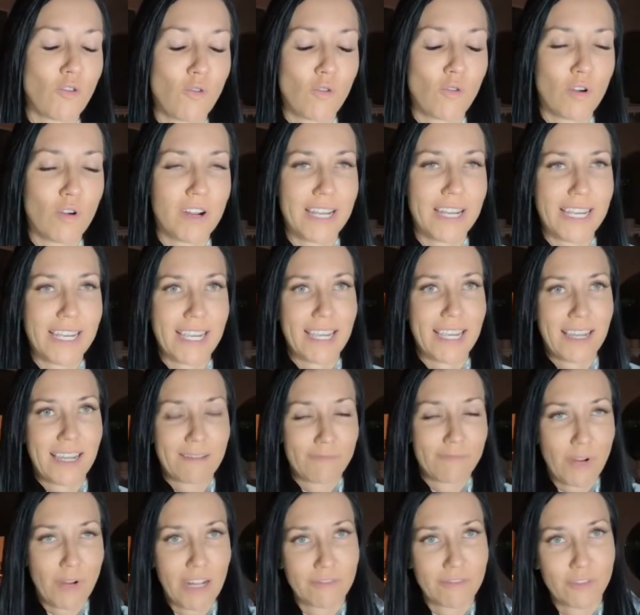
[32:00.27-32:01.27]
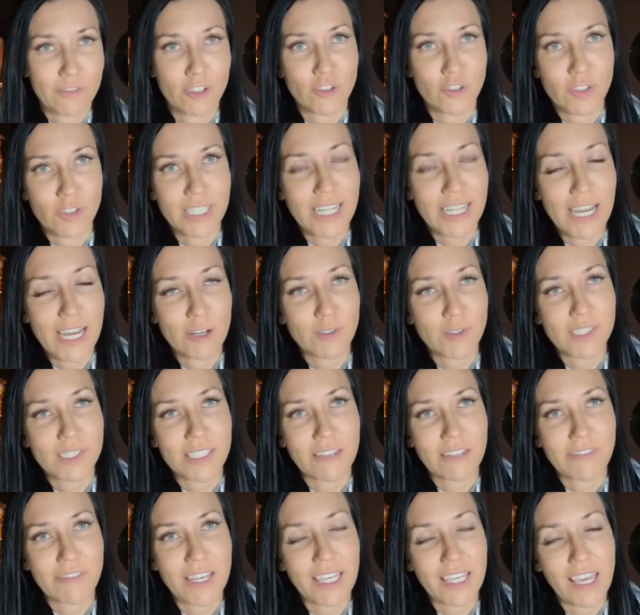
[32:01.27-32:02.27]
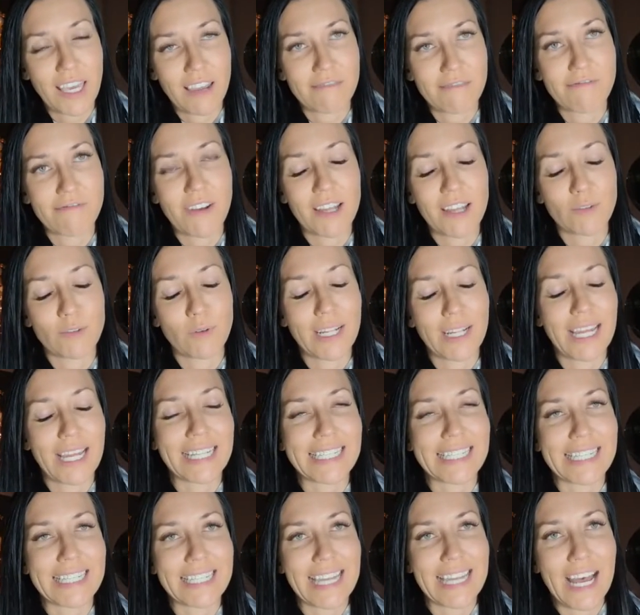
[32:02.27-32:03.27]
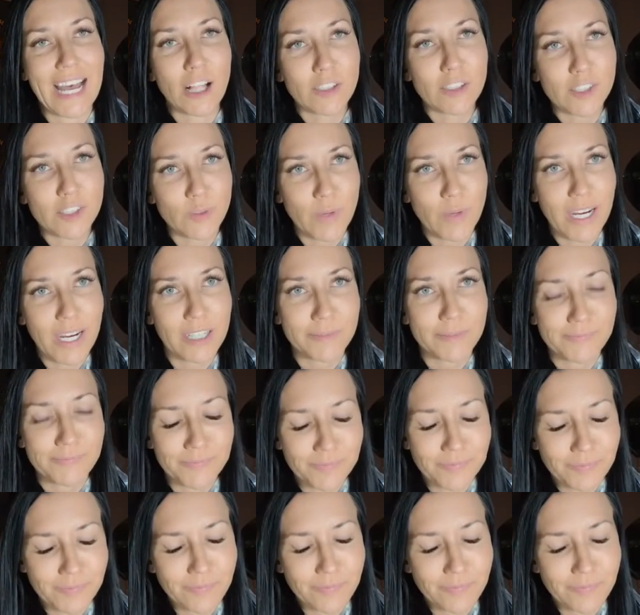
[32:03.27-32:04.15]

or in Bradford Greenhouse if I can't find what I need elsewhere.